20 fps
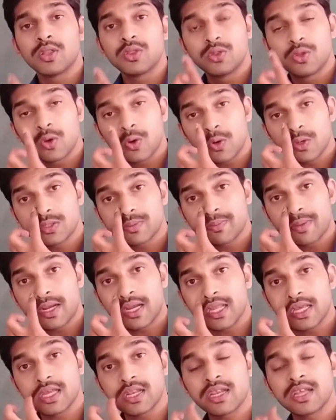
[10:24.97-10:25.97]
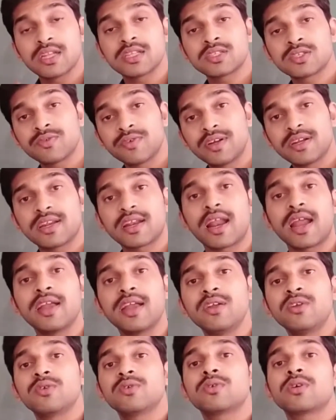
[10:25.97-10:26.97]
those materials will try
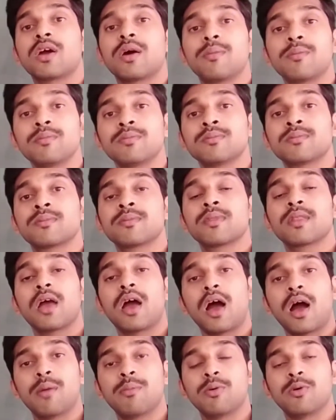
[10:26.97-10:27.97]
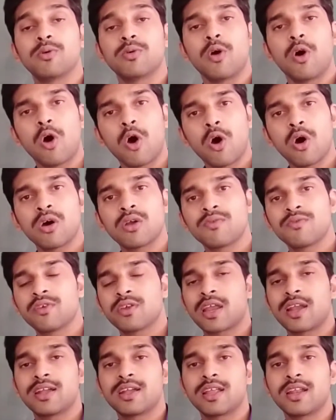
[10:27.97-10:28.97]
to come above, or we
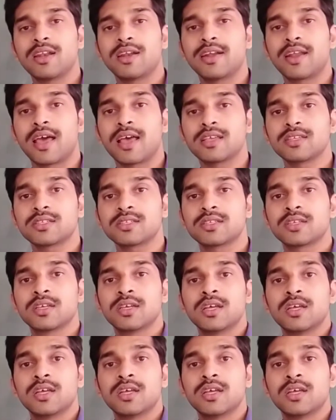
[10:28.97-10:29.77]
can tell it as